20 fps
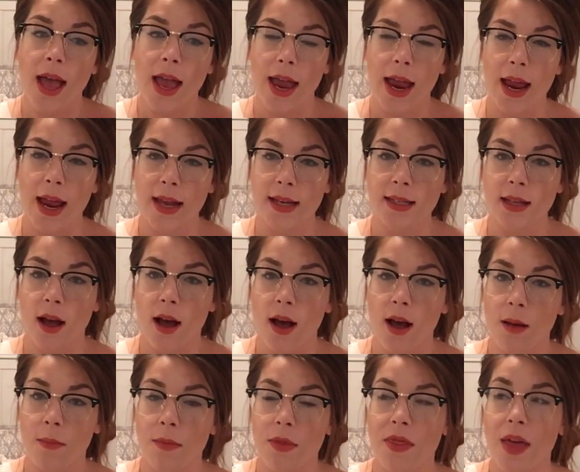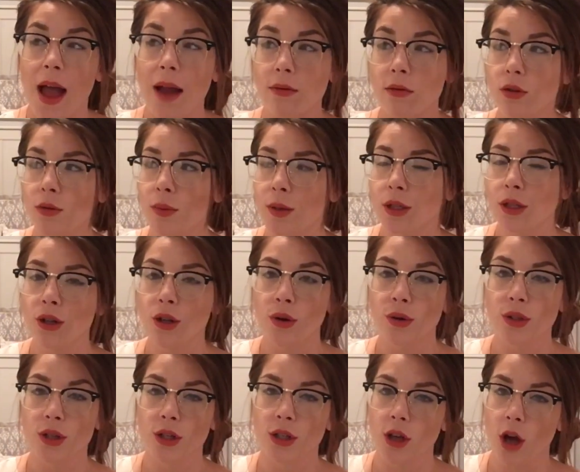And that room is
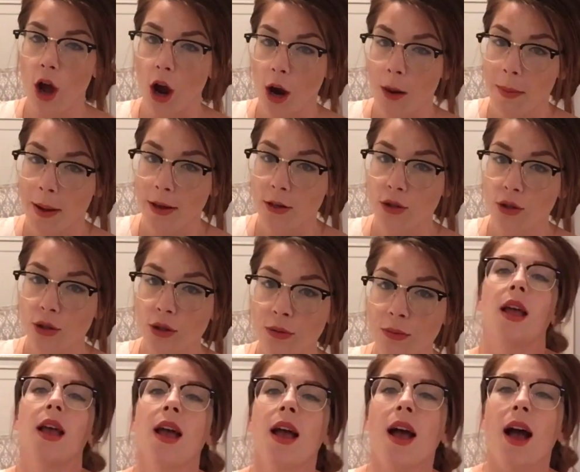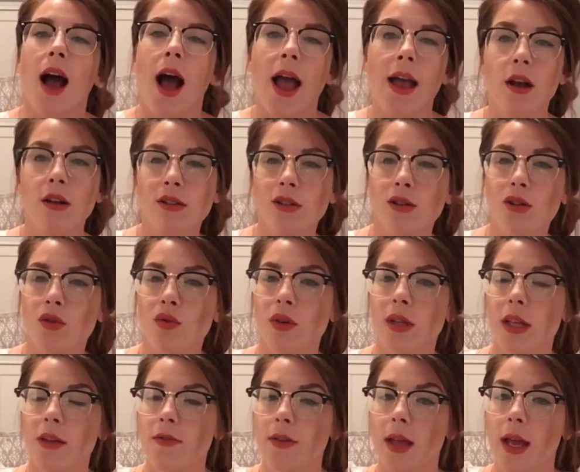closer to our bedroom. I also don't
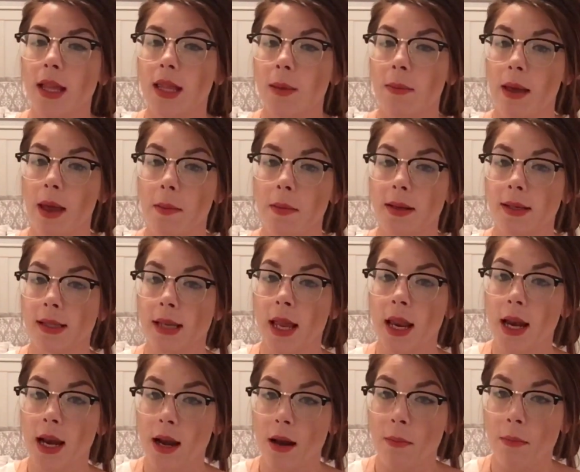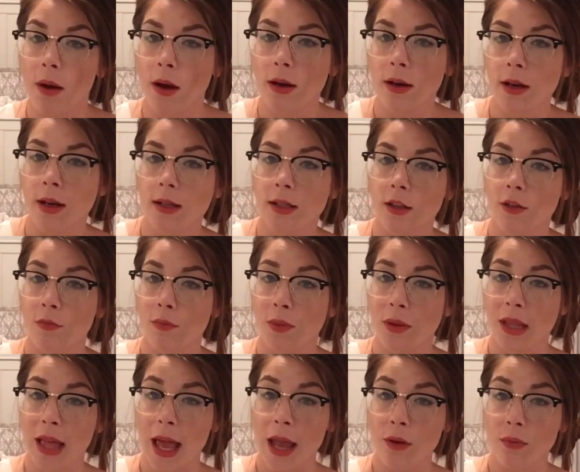really feel like the babies need an abundance of
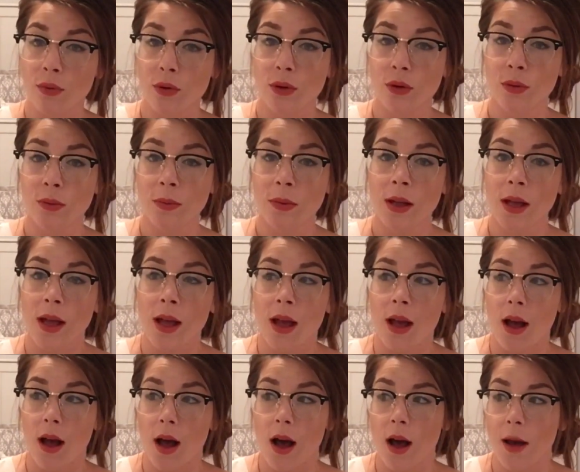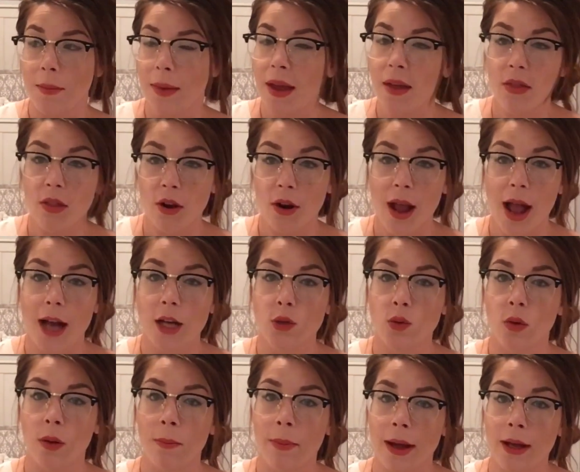playroom in their
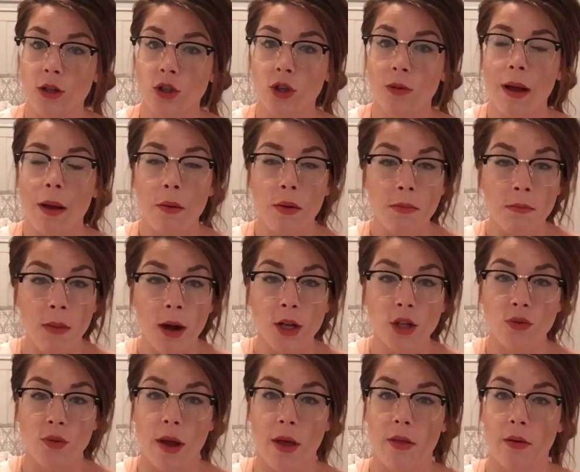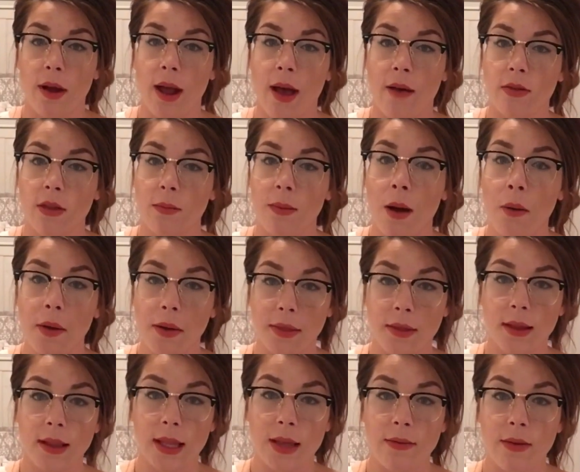actual bedroom. I would much rather have them out in
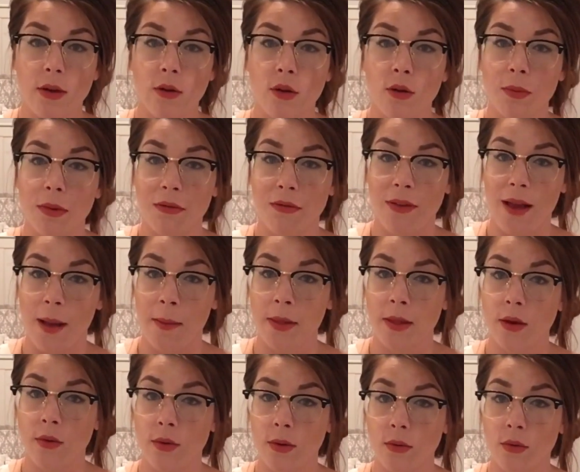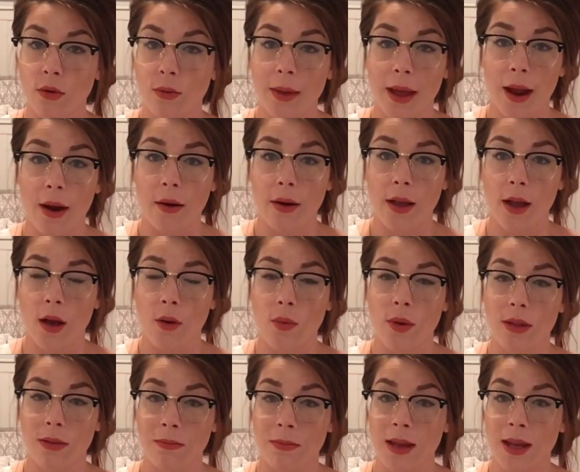the living room and family room area
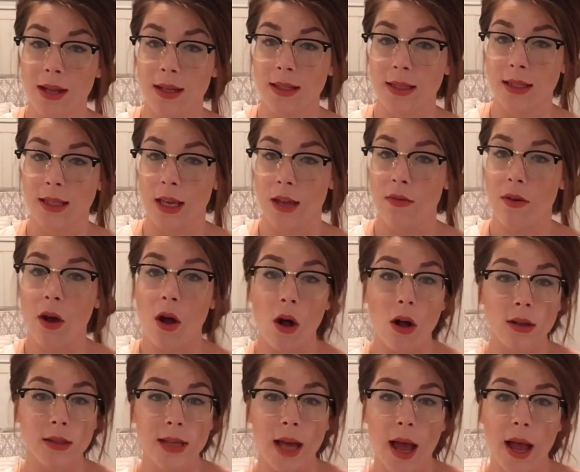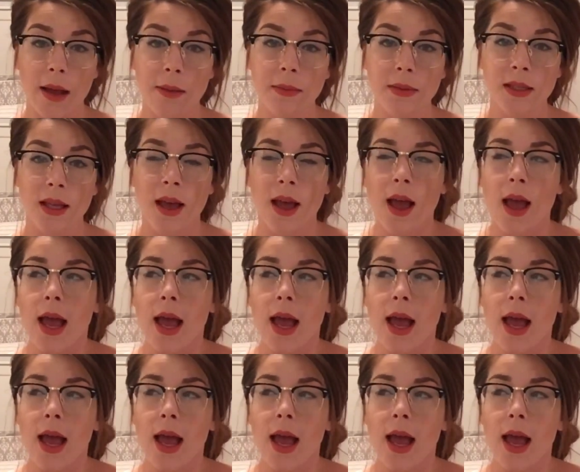with me and Steve at all times.